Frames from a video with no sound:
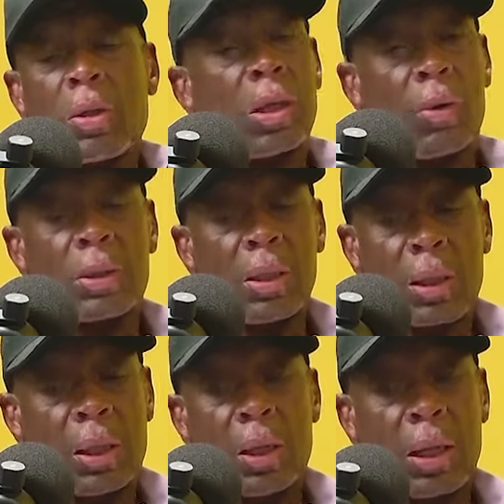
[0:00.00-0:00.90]
wasn't,
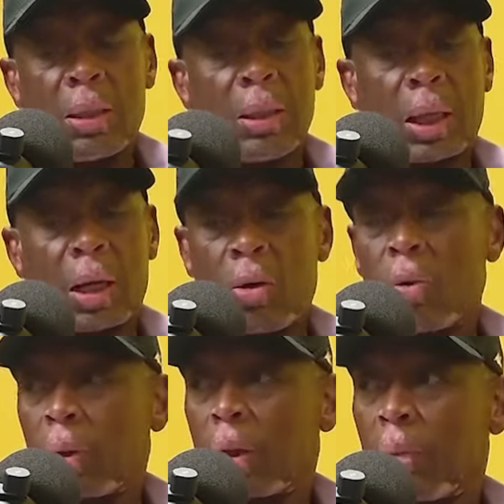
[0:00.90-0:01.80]
I, I didn't get along
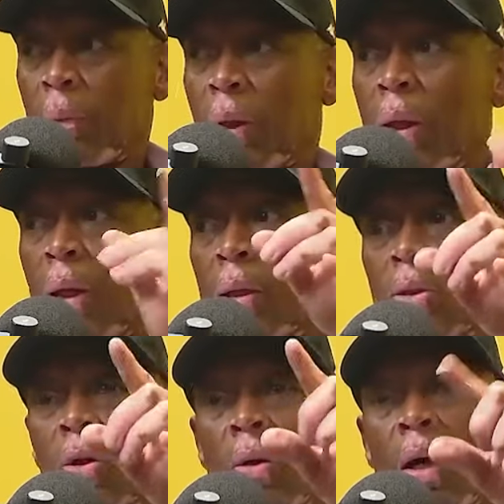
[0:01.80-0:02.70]
with him. Yeah.
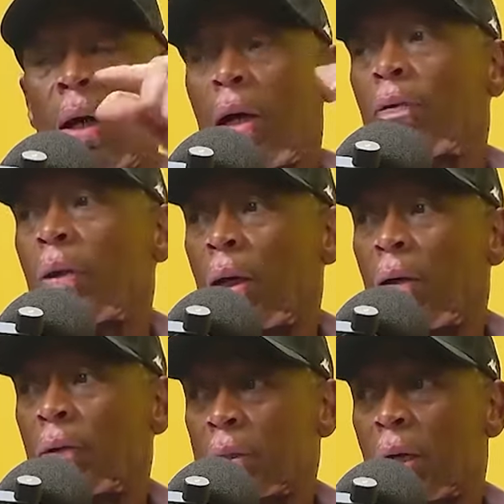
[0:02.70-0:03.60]
So after
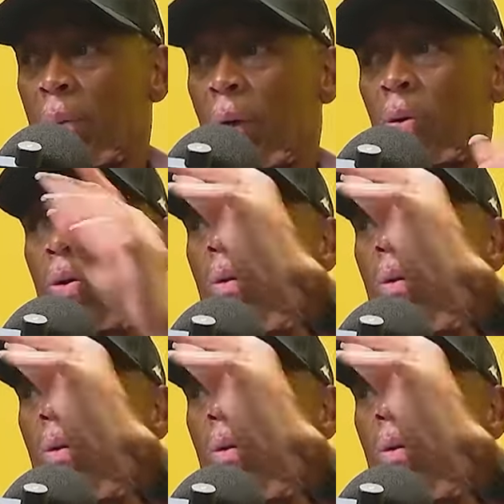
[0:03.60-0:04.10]
after supper, I would go